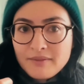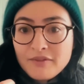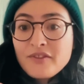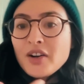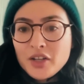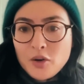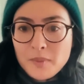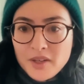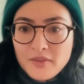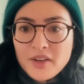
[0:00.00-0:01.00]
very
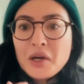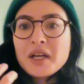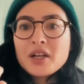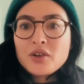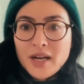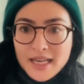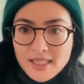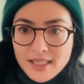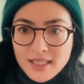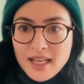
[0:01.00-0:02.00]
open, very
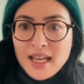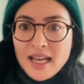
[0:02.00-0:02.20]
great,